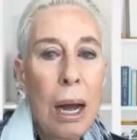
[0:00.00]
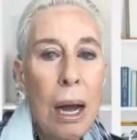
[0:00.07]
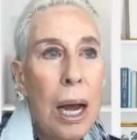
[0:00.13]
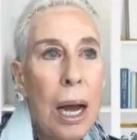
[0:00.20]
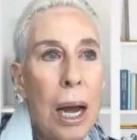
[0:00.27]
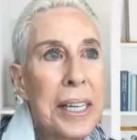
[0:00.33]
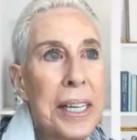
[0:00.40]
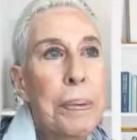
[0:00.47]

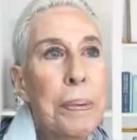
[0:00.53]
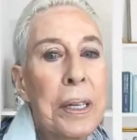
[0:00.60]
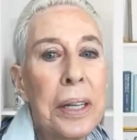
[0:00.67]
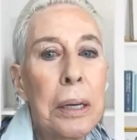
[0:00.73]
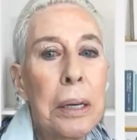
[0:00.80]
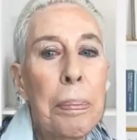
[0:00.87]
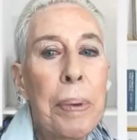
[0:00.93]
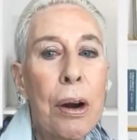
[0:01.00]
And it's been a
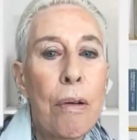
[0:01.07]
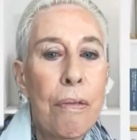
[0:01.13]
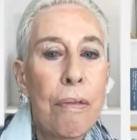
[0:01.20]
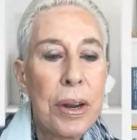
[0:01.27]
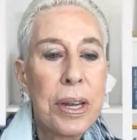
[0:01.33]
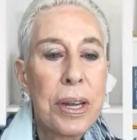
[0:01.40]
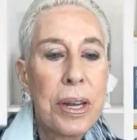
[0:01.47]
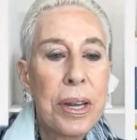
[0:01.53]
little bit
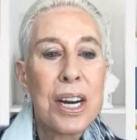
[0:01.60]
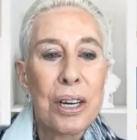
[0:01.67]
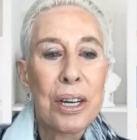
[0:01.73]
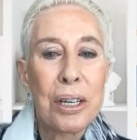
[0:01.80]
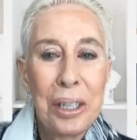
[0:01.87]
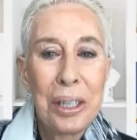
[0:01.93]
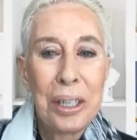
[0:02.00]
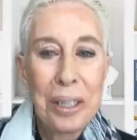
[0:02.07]
over a
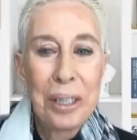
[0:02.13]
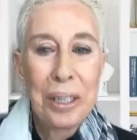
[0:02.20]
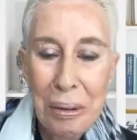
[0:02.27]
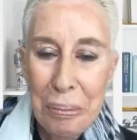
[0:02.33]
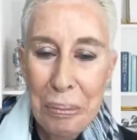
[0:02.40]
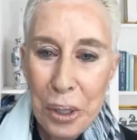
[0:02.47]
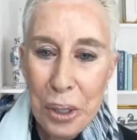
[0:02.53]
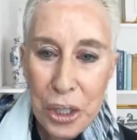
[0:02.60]
year,
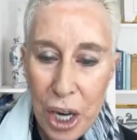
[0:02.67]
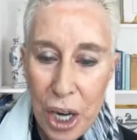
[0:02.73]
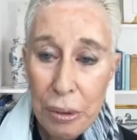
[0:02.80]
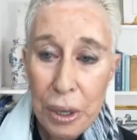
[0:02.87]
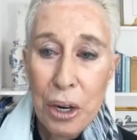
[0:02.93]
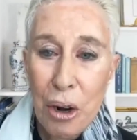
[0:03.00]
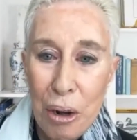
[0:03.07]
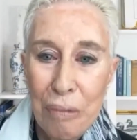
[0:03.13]
which I
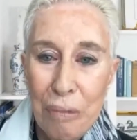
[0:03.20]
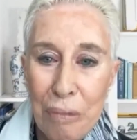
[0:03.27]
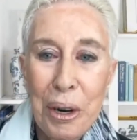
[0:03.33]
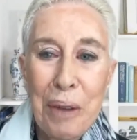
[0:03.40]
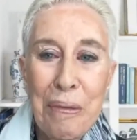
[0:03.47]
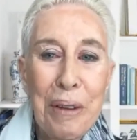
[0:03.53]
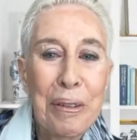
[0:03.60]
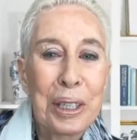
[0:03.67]
recall
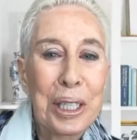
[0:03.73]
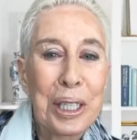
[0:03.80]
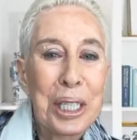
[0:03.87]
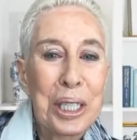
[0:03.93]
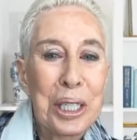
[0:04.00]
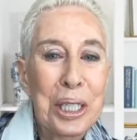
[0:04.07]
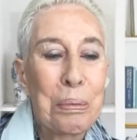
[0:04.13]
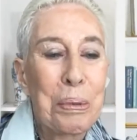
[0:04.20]
very vividly
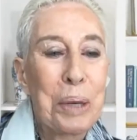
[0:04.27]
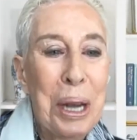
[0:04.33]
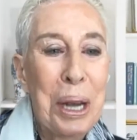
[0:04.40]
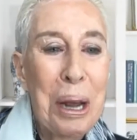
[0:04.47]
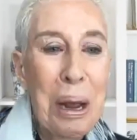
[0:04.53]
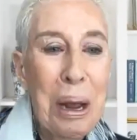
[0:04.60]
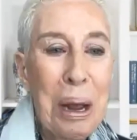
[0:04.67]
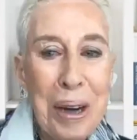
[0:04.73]
since you
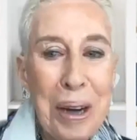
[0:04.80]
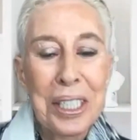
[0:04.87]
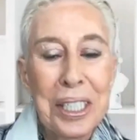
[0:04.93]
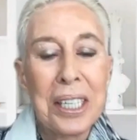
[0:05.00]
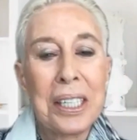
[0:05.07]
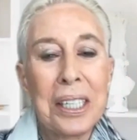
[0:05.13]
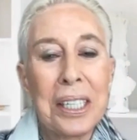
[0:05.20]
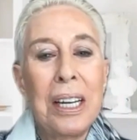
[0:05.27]
became
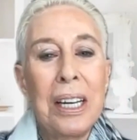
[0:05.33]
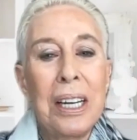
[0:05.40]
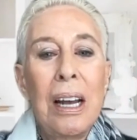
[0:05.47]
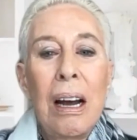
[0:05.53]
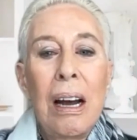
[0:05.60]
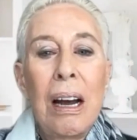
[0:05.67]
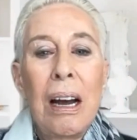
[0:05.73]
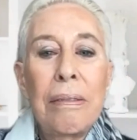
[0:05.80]
president
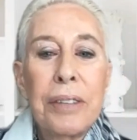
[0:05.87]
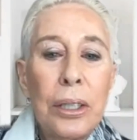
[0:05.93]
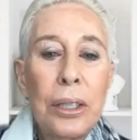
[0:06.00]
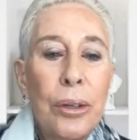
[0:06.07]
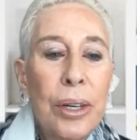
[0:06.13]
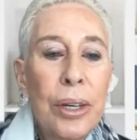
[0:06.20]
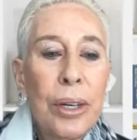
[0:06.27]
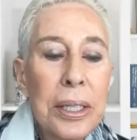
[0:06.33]
of the
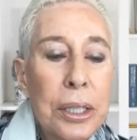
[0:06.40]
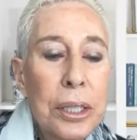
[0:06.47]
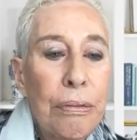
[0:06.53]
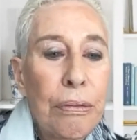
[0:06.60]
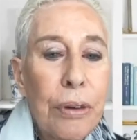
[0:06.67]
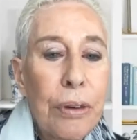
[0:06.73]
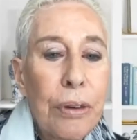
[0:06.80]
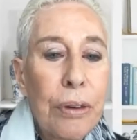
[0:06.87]
La Jolla
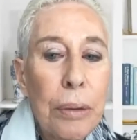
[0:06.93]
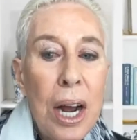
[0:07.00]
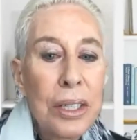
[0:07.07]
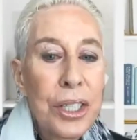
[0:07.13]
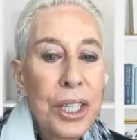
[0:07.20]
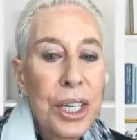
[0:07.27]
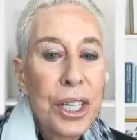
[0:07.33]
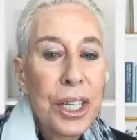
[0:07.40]
Institute for
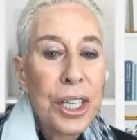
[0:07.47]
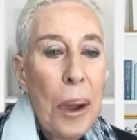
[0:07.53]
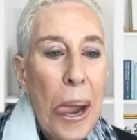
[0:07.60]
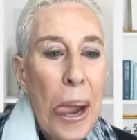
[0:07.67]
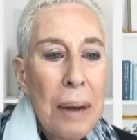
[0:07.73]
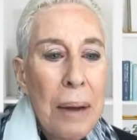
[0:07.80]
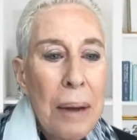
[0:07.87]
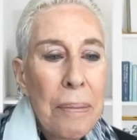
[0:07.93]

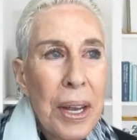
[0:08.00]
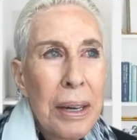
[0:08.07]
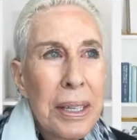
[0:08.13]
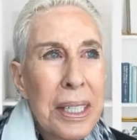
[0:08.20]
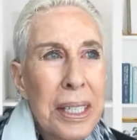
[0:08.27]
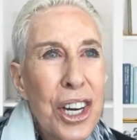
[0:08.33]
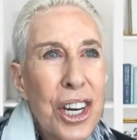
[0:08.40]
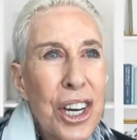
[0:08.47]
Immunology.
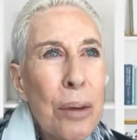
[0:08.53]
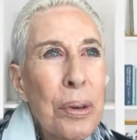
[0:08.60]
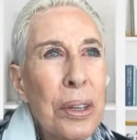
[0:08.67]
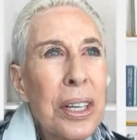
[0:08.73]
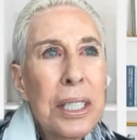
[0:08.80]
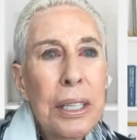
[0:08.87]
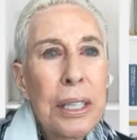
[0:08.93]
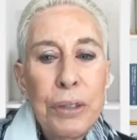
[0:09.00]
Share
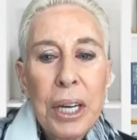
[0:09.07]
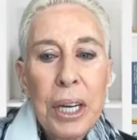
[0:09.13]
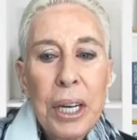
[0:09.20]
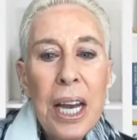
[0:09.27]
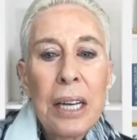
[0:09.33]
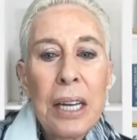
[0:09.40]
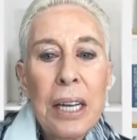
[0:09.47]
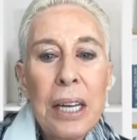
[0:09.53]
with us, if you
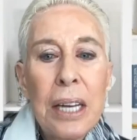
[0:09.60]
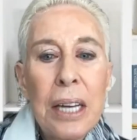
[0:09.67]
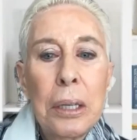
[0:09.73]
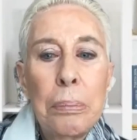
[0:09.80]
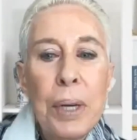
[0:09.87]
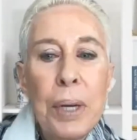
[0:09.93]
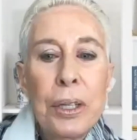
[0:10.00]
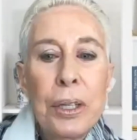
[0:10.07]
can, a
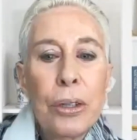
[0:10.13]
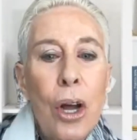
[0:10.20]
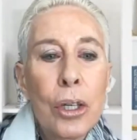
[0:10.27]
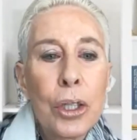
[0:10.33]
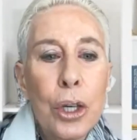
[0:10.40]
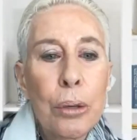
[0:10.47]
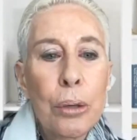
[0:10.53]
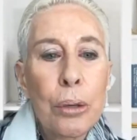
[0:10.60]
little bit your
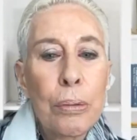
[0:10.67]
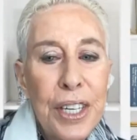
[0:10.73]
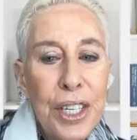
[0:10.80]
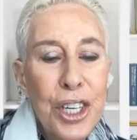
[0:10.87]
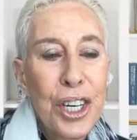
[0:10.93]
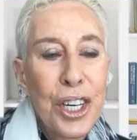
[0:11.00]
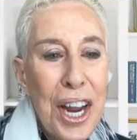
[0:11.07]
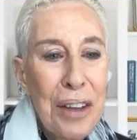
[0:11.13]
long-term
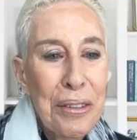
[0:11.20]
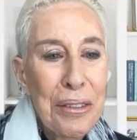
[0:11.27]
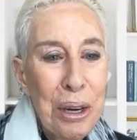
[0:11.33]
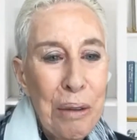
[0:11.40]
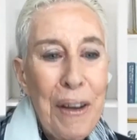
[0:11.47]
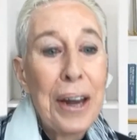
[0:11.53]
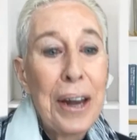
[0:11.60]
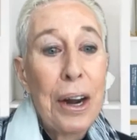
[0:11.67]
vision now
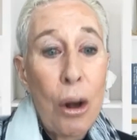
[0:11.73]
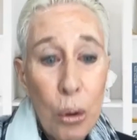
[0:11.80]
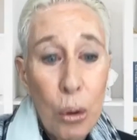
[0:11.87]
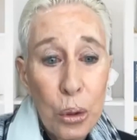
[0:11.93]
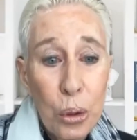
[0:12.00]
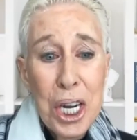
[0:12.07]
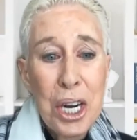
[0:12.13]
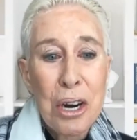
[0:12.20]
that you've had a
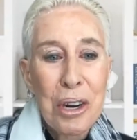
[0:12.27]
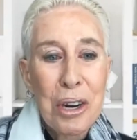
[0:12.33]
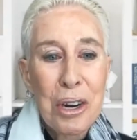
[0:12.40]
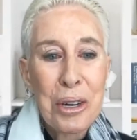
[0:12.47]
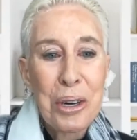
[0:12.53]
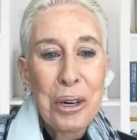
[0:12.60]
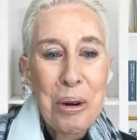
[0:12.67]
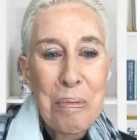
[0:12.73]
whole year
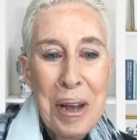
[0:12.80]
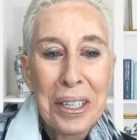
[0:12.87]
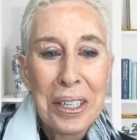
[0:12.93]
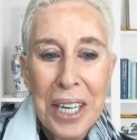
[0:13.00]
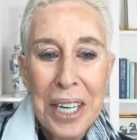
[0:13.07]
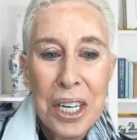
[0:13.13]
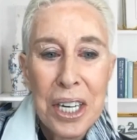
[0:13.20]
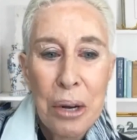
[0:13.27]
under your
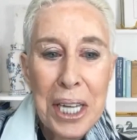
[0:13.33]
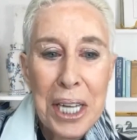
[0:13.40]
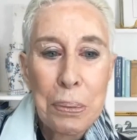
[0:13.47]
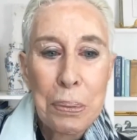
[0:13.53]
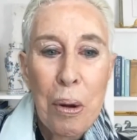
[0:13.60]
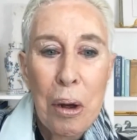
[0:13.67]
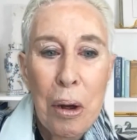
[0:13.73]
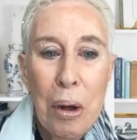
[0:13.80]
belt. And I know
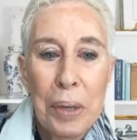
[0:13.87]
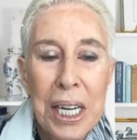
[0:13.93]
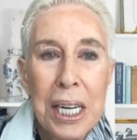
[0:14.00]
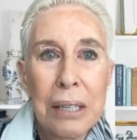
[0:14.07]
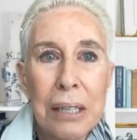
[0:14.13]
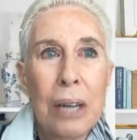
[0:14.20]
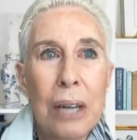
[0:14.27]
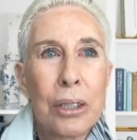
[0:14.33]
that's
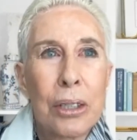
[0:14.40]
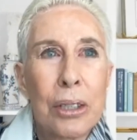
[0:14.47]
probably,